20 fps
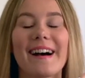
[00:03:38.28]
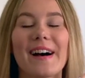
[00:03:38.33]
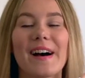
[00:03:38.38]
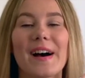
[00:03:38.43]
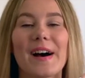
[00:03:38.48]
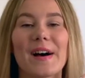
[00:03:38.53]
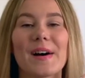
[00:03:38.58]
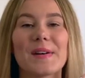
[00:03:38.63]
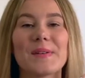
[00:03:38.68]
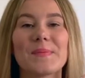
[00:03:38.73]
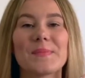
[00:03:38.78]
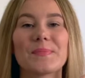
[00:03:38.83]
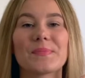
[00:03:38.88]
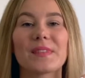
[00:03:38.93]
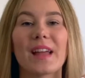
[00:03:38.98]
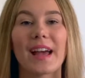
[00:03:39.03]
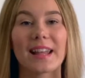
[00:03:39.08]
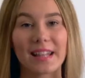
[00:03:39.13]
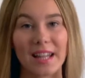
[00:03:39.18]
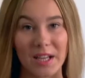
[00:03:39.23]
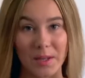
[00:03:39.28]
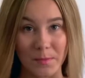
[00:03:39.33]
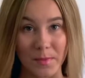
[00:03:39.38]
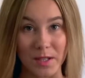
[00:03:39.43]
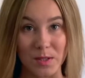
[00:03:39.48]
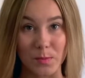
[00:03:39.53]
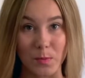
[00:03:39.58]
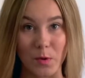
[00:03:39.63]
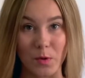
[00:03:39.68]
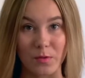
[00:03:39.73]
I like
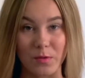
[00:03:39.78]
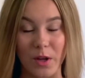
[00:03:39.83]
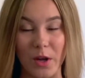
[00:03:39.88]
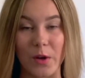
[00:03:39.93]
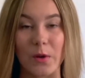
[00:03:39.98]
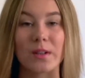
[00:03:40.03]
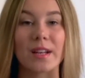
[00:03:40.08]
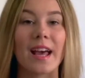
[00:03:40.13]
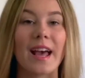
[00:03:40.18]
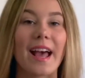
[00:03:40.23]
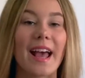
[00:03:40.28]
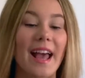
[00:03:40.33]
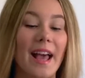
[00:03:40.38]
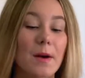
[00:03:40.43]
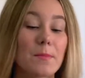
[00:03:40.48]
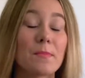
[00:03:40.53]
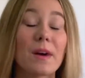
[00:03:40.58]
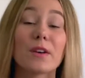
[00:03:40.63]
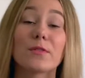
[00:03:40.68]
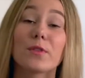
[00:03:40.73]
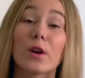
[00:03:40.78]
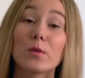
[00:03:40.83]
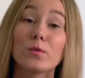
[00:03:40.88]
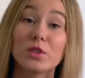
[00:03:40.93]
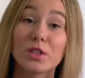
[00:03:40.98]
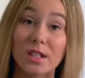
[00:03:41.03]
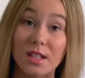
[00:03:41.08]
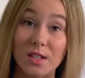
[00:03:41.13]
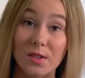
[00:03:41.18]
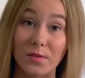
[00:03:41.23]
my small phone. My
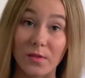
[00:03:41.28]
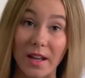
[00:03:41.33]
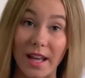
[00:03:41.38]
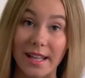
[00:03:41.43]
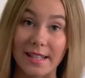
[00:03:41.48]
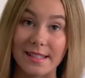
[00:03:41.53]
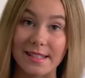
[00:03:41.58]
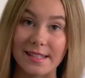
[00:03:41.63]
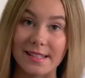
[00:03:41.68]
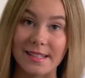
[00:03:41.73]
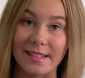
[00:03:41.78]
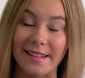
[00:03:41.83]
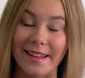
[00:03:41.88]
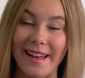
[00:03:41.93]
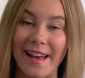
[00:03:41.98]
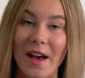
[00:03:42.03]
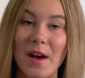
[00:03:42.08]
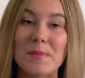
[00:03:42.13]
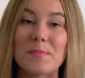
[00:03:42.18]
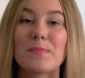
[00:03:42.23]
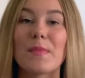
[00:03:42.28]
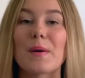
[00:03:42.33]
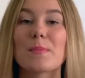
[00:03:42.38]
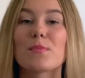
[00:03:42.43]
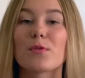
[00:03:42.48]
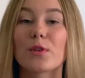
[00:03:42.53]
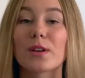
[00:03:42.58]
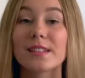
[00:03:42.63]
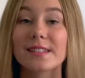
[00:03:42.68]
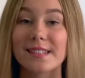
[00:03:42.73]
phone does fit. My
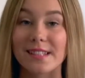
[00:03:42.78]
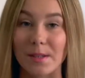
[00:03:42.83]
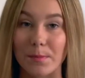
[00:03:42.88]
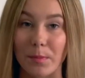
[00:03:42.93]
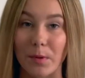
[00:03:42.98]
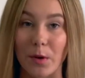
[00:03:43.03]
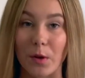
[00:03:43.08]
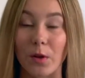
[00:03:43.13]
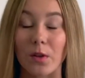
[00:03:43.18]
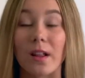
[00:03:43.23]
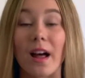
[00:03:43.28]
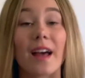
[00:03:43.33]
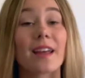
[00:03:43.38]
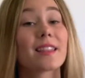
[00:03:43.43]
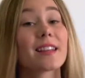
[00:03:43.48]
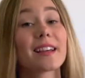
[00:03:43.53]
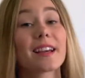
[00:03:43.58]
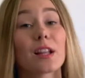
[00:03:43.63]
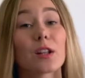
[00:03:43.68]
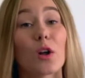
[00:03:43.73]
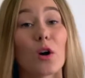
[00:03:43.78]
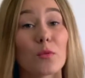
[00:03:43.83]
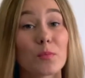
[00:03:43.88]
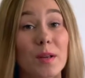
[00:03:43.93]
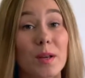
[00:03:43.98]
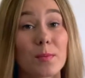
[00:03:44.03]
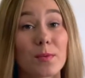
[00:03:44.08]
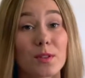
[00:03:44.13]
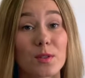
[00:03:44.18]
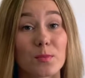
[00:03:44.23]
principle, I think a lot of
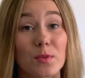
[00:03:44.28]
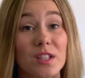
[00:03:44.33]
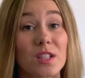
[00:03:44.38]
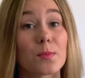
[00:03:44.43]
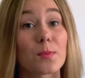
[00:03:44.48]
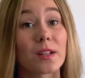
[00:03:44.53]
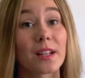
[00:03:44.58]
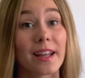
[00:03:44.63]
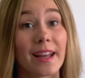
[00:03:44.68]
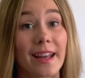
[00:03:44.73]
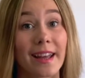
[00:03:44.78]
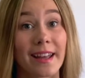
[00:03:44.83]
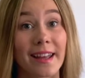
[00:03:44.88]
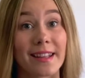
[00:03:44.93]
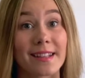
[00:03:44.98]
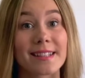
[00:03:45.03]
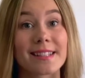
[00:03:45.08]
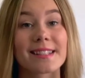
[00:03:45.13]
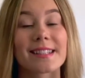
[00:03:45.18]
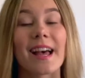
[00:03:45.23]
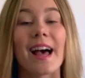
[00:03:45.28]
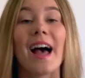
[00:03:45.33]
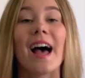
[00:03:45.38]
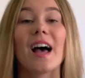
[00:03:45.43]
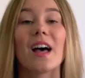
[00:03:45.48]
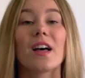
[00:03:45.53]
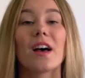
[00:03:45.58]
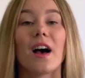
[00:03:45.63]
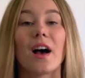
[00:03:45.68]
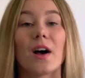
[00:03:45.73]
people's principle is,
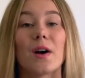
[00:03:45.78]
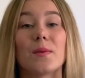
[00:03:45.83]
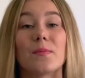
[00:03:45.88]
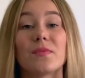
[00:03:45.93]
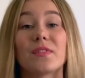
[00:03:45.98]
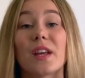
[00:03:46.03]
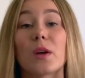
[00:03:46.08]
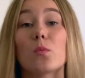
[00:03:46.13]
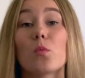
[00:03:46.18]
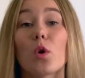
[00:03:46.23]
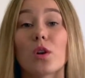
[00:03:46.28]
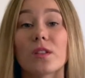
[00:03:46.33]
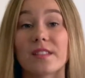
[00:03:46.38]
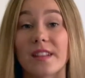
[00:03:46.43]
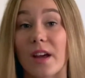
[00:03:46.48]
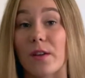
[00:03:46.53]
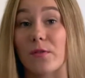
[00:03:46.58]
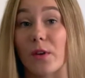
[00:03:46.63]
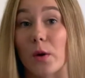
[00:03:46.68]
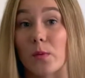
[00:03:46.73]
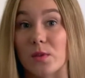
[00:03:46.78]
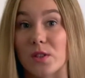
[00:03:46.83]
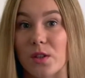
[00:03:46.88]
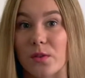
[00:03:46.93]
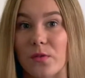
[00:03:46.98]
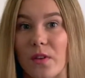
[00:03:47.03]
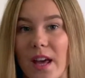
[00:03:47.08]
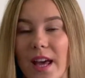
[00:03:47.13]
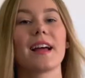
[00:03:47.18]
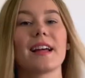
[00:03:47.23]
they want their phone to
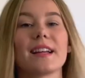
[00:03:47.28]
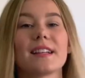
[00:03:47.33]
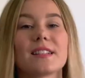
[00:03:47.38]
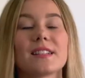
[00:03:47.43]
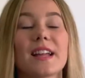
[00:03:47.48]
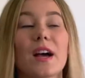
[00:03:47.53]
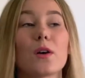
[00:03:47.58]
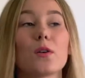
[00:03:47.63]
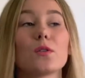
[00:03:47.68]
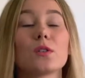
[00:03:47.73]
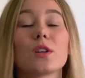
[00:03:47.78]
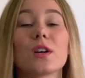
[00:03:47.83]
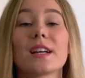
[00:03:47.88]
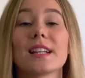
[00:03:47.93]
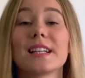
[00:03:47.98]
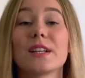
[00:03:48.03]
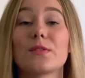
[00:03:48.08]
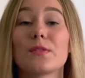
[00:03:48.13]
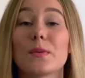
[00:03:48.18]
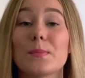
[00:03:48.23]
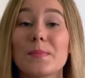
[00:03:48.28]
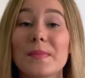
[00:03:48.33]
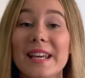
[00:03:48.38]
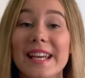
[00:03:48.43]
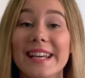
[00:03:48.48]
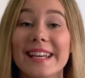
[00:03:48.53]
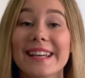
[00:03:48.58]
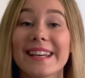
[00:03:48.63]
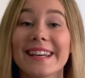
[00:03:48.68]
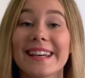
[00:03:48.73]
fit. Now, luckily for
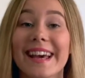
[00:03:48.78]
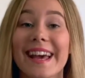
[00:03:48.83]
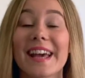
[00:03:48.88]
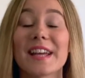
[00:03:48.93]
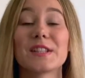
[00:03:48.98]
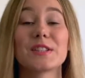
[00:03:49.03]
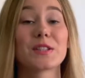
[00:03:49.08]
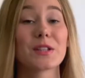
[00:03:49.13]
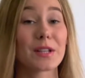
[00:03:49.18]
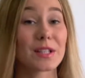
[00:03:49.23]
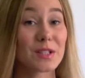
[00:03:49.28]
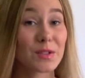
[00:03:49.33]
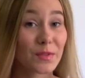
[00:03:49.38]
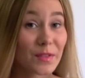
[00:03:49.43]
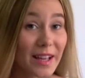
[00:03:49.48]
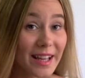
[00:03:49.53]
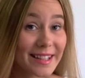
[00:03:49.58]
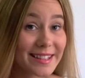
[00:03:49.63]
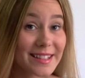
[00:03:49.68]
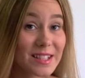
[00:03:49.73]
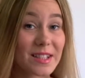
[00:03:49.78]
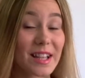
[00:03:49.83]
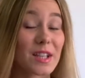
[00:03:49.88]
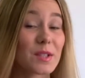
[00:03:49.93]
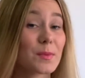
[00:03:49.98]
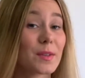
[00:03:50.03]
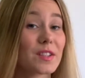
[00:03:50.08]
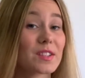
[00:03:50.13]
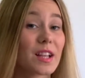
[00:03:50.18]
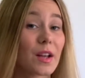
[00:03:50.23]
me, it does fit.
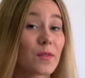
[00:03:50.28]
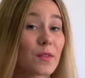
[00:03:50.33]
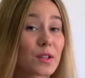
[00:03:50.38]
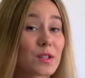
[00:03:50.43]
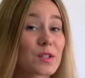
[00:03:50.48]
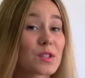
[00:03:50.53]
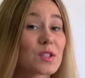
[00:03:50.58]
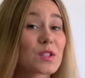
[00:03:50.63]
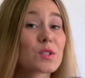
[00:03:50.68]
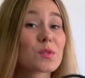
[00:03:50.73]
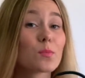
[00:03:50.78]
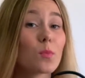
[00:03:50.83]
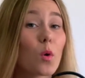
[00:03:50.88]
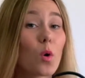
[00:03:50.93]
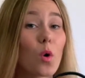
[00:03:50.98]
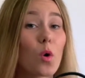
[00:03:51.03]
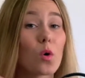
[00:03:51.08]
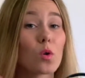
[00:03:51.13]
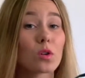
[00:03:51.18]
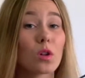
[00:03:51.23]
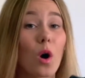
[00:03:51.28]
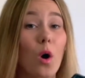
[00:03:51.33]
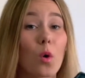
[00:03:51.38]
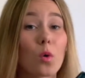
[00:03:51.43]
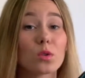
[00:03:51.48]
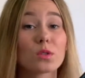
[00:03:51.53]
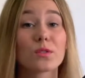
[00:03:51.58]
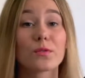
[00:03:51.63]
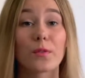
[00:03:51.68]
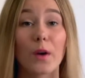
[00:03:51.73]
That's because I have a small,
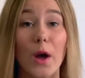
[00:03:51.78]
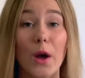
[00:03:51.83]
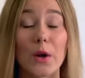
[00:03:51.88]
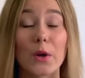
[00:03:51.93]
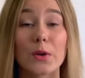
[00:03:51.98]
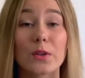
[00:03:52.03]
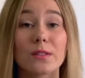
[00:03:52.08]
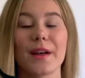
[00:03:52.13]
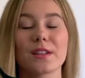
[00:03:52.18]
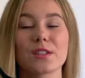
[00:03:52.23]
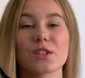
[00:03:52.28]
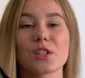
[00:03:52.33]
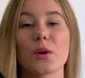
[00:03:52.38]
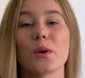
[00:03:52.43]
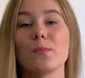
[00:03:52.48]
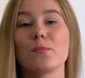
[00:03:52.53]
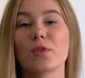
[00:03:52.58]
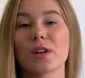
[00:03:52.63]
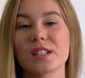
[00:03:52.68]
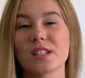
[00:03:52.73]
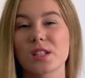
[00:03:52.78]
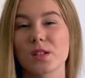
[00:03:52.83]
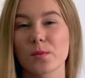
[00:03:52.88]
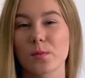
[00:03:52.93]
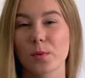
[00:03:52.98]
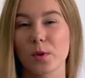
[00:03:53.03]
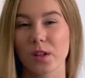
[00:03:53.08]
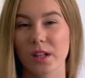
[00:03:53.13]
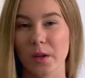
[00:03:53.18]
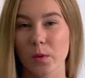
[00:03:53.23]
old phone. So in
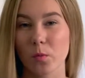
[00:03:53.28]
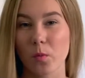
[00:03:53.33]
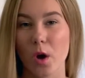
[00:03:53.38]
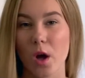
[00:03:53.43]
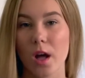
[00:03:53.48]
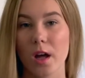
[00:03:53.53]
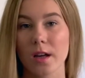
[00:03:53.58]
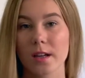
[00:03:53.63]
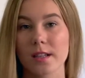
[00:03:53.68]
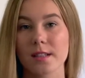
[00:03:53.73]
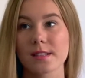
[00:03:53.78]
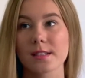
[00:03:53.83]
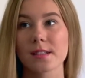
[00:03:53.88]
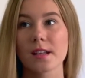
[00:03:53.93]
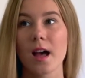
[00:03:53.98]
principle, it works.